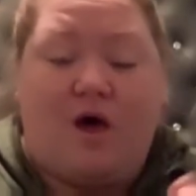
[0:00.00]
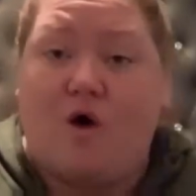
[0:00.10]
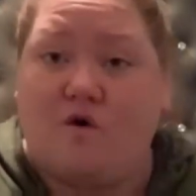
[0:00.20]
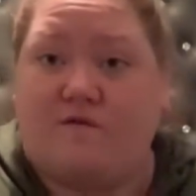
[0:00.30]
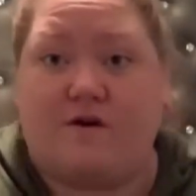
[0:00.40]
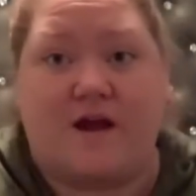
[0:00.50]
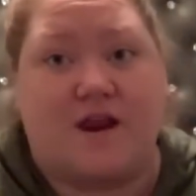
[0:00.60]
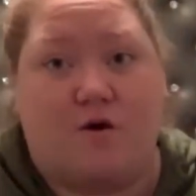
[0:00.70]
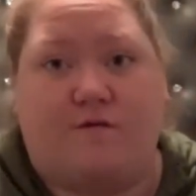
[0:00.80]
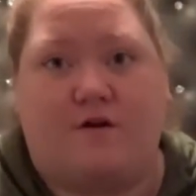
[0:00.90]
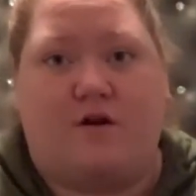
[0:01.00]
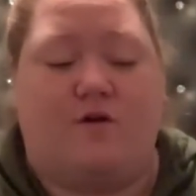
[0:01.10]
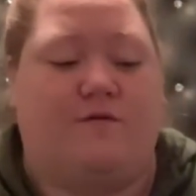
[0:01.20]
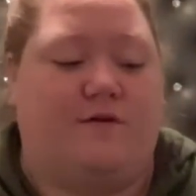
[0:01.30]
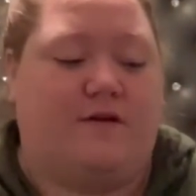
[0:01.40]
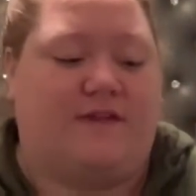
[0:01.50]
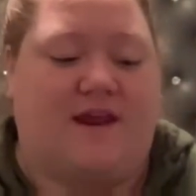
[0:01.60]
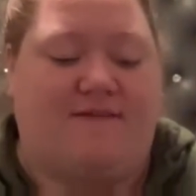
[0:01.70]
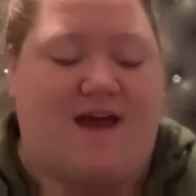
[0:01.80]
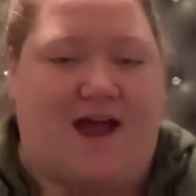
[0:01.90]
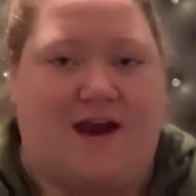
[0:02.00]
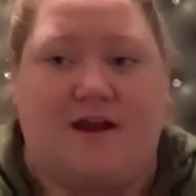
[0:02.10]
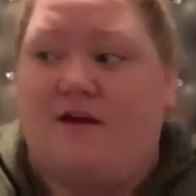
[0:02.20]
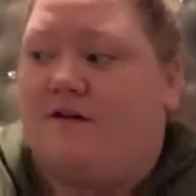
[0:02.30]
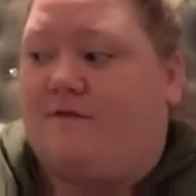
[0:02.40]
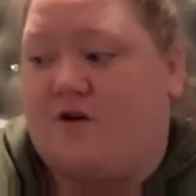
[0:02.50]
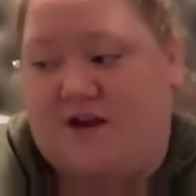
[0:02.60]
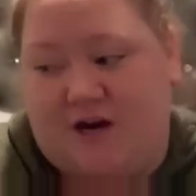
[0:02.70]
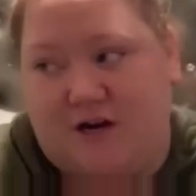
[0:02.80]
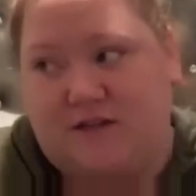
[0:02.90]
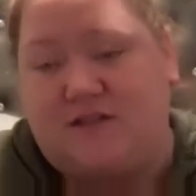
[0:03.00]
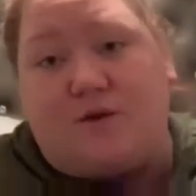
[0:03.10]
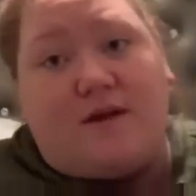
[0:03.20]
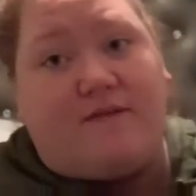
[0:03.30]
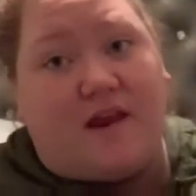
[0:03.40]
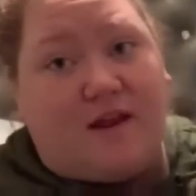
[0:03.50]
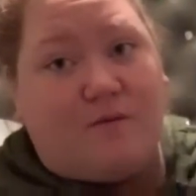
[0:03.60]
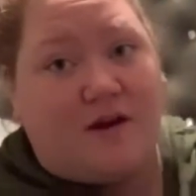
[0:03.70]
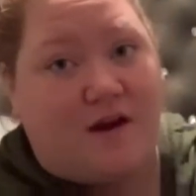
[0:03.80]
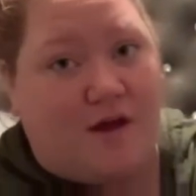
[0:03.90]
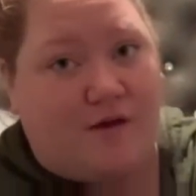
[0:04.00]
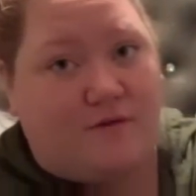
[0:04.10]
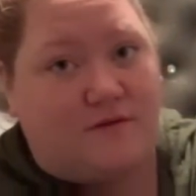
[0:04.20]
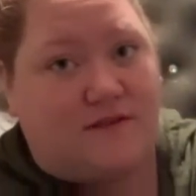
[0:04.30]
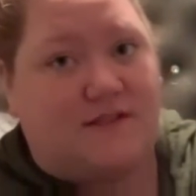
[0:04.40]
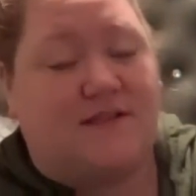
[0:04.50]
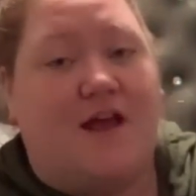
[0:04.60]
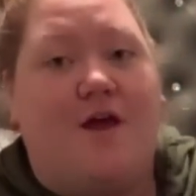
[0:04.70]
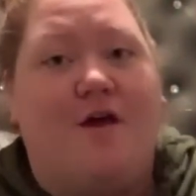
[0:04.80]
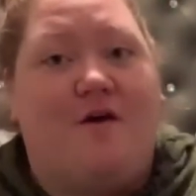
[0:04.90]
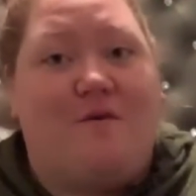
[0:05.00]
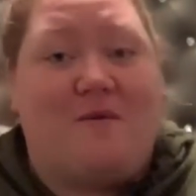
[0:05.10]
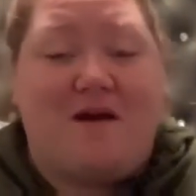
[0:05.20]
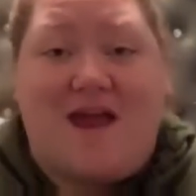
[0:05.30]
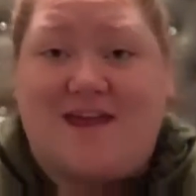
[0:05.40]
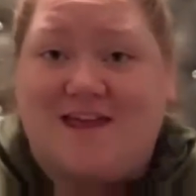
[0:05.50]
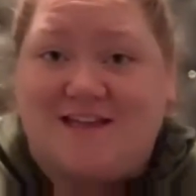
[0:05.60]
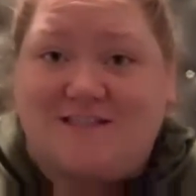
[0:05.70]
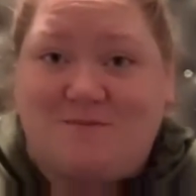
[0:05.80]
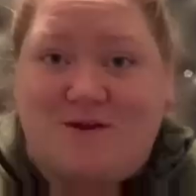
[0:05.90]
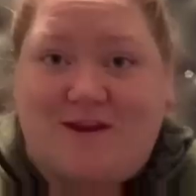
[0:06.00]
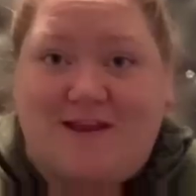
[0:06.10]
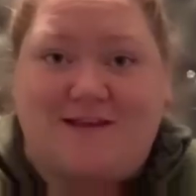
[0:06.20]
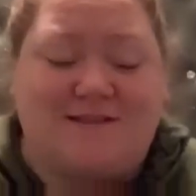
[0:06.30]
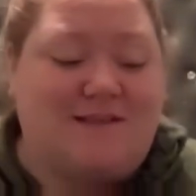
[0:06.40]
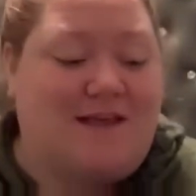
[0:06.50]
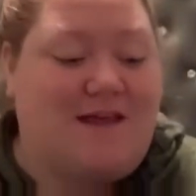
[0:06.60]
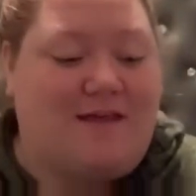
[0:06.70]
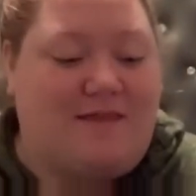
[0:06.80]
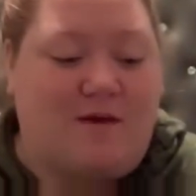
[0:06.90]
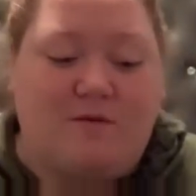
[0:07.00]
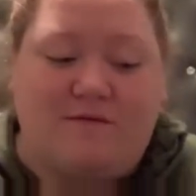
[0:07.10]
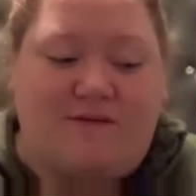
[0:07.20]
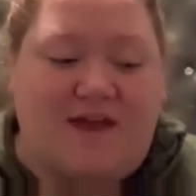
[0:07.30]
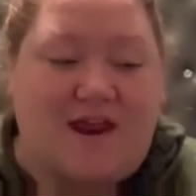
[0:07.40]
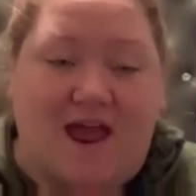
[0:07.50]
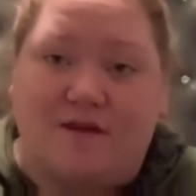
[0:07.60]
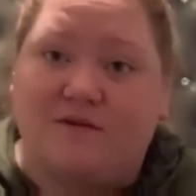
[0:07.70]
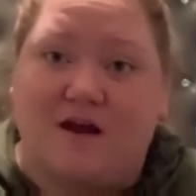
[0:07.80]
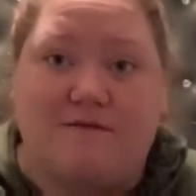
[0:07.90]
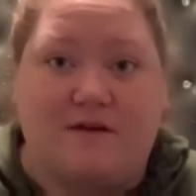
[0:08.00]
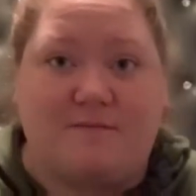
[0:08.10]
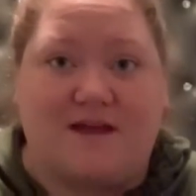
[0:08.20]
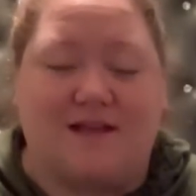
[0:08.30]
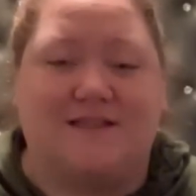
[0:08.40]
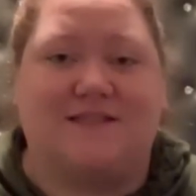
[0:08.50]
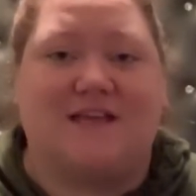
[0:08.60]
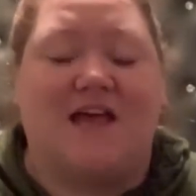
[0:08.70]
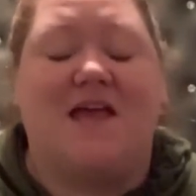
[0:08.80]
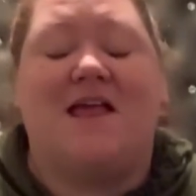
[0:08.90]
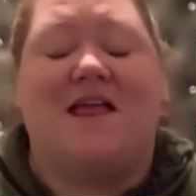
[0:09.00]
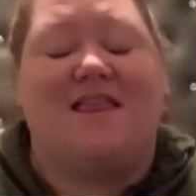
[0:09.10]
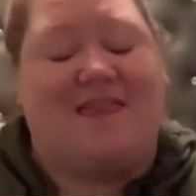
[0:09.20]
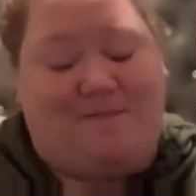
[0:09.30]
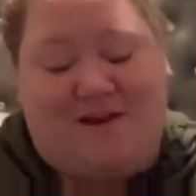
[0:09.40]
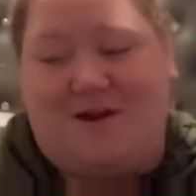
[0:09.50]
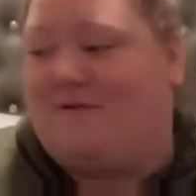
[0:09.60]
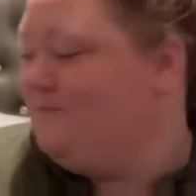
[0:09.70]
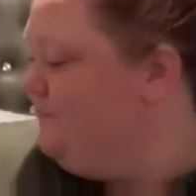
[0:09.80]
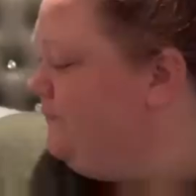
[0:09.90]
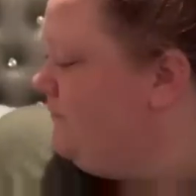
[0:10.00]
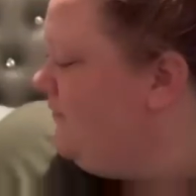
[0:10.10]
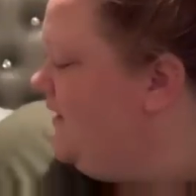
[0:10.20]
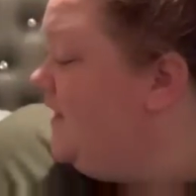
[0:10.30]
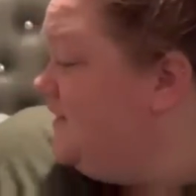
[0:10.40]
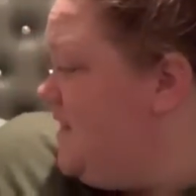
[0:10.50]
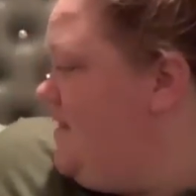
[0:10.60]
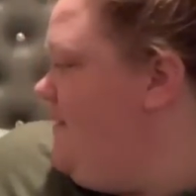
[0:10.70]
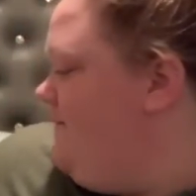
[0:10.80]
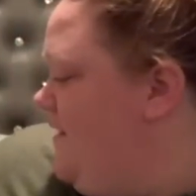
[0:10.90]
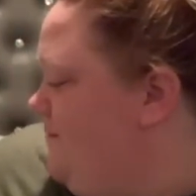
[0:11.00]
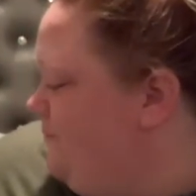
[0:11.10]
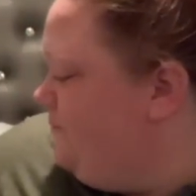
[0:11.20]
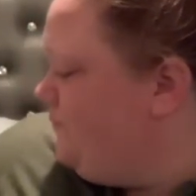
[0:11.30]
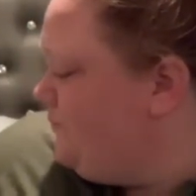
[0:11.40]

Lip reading: over and over and over that I've had for years. So if anyone knows where I can get some hoodies that will fit, I don't care if they're men's, let me know, because I love them.